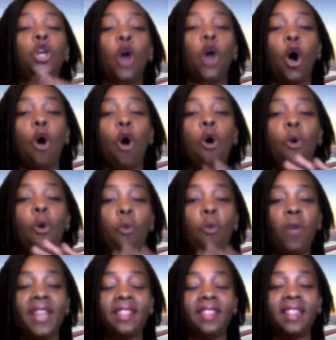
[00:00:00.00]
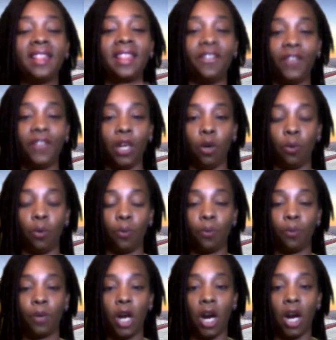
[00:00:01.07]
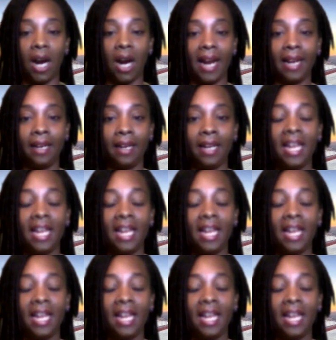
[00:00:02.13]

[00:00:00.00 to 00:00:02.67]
Go with the flow. All right?